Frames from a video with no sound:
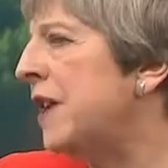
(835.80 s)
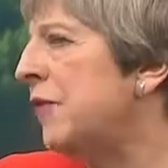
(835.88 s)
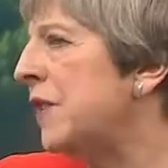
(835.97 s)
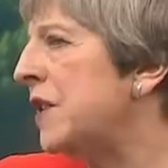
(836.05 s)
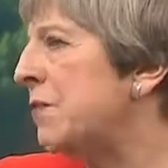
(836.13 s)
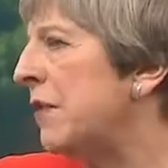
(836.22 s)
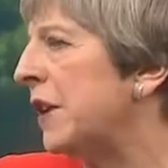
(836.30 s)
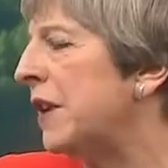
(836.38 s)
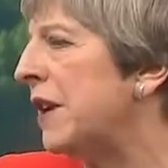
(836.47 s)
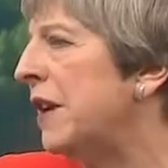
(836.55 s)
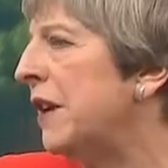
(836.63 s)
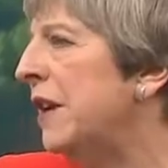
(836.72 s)
of this
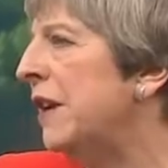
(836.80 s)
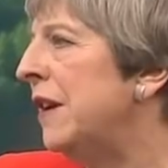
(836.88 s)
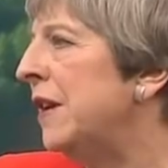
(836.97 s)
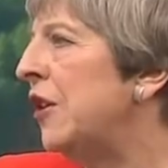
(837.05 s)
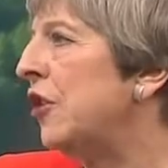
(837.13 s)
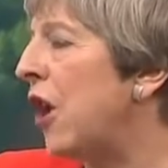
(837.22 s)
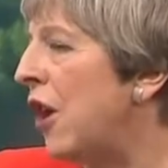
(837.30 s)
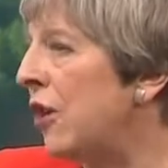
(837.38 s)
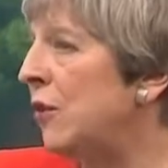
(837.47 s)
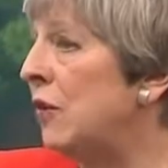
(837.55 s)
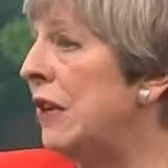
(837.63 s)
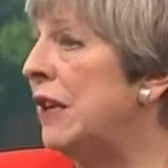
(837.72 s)
money can
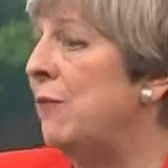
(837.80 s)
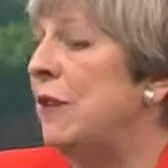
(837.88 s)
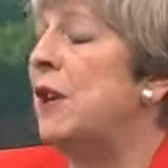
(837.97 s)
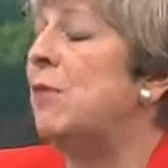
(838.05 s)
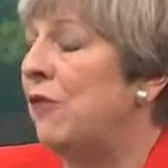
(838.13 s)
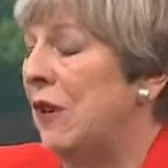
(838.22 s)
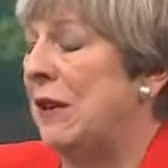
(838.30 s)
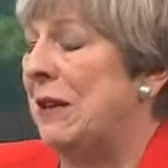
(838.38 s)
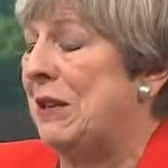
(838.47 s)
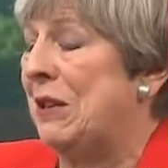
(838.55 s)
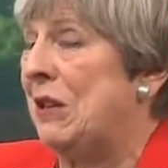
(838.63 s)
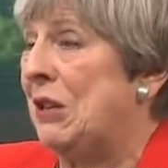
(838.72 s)
only be
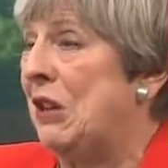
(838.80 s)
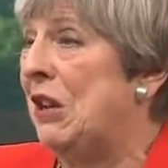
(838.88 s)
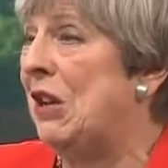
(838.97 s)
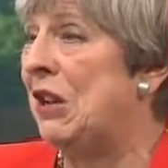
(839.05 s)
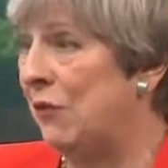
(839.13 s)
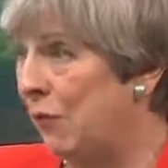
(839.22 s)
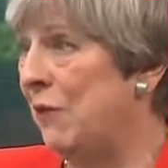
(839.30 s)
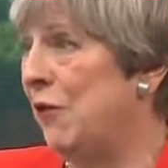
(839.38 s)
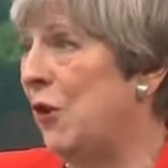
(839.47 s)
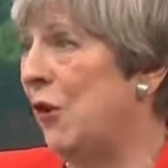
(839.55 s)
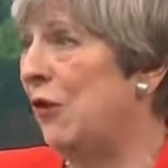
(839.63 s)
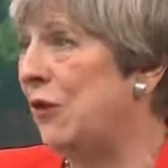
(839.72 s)
provided if we've
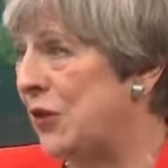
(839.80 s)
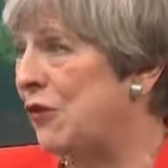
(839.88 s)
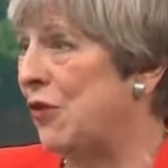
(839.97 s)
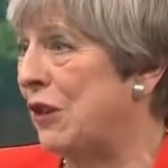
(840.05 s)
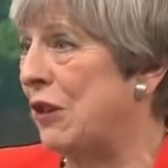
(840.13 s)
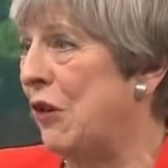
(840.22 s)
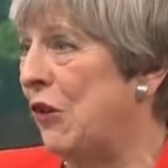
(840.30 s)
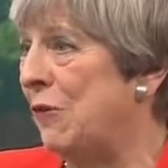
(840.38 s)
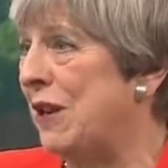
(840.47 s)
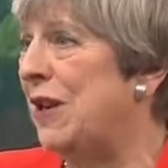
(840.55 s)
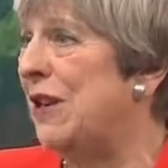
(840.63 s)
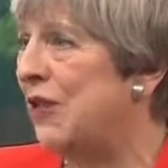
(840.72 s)
got the strong
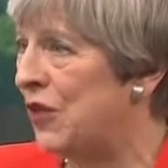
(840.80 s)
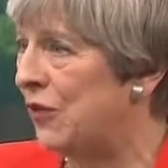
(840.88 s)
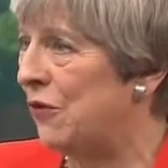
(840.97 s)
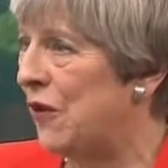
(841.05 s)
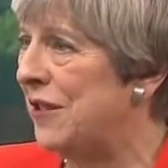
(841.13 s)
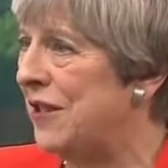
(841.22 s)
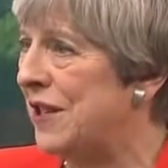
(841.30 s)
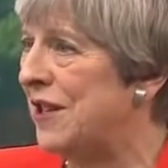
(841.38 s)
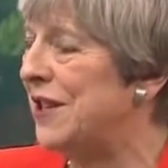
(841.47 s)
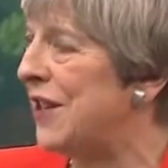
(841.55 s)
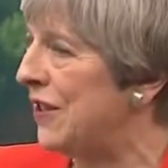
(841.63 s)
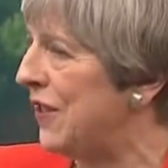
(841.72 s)
economy to fund
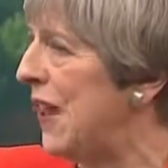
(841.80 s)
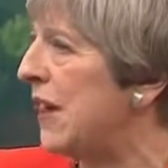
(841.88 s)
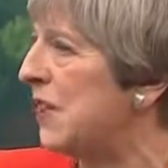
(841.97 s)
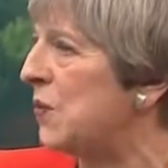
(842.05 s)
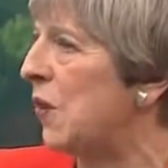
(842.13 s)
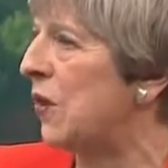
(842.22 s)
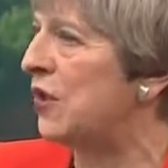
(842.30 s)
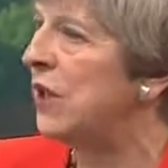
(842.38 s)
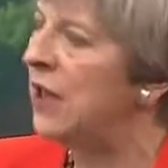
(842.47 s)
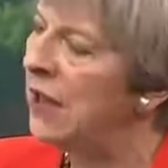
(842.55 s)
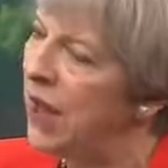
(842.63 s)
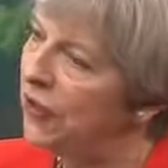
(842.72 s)
it. And that's
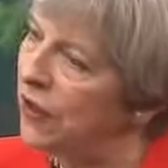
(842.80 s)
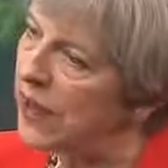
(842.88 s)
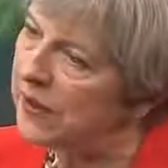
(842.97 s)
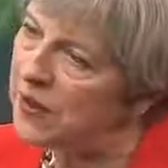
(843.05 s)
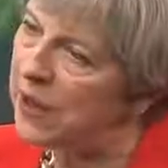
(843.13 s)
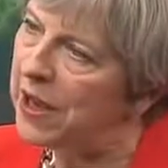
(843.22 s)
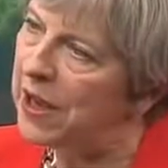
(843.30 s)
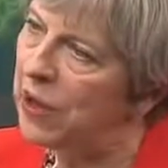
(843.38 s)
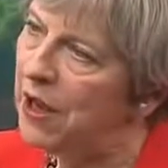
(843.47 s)
where